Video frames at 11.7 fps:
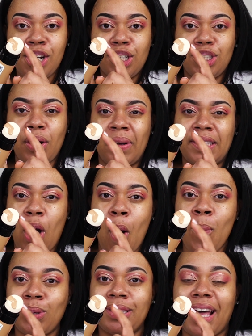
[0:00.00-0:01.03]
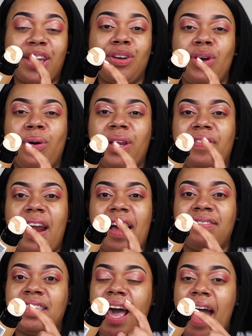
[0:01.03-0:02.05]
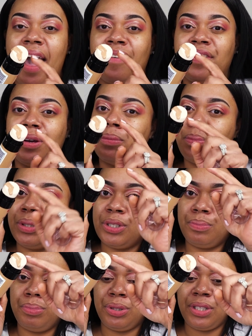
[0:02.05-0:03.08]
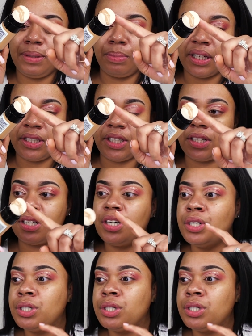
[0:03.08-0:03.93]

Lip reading: So it's almost like you don't even have to have your beauty blender.